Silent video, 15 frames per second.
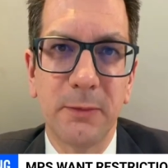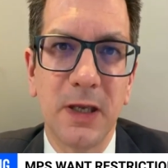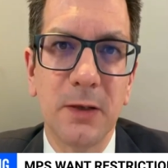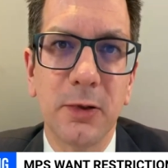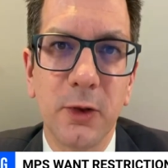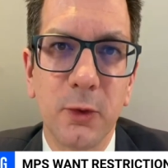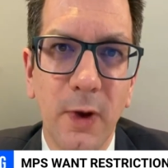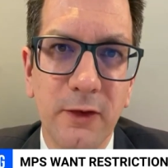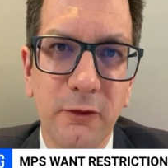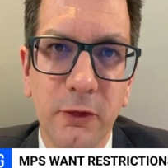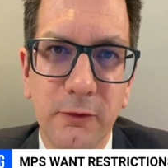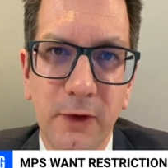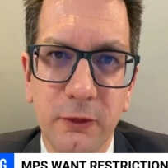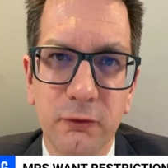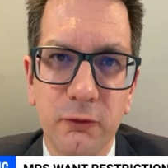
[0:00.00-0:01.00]
People who went
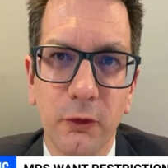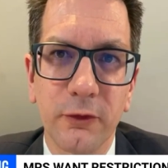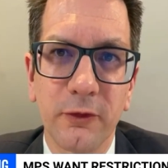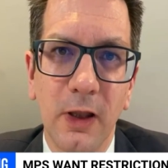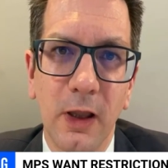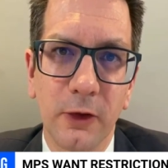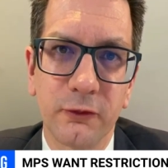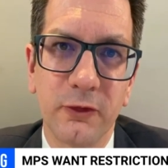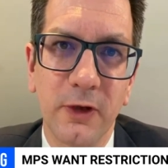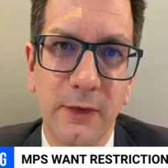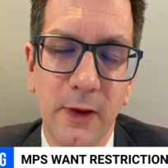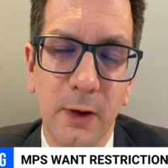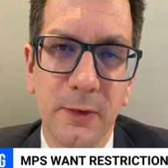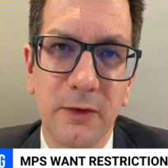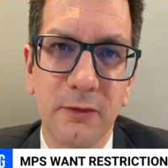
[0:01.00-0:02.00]
to restaurants last year,
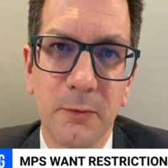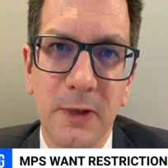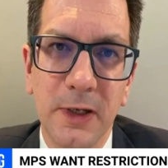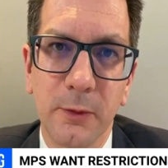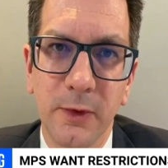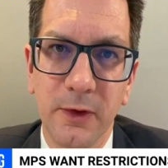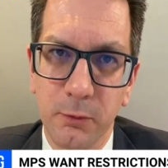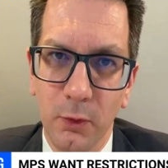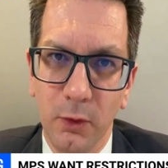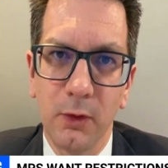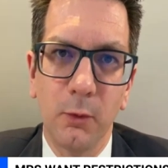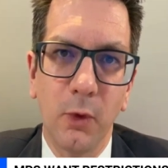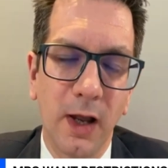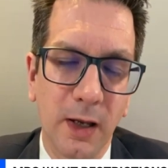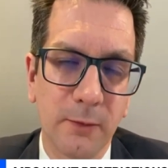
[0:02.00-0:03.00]
they'll be familiar with what,
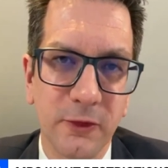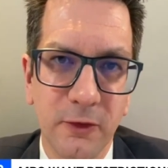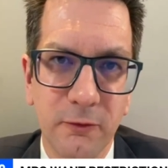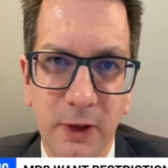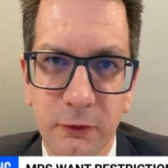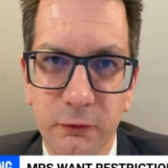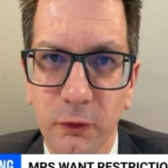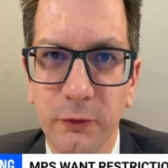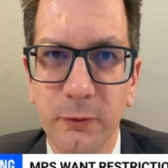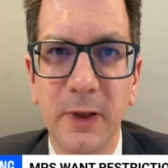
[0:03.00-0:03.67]
what happened in restaurants.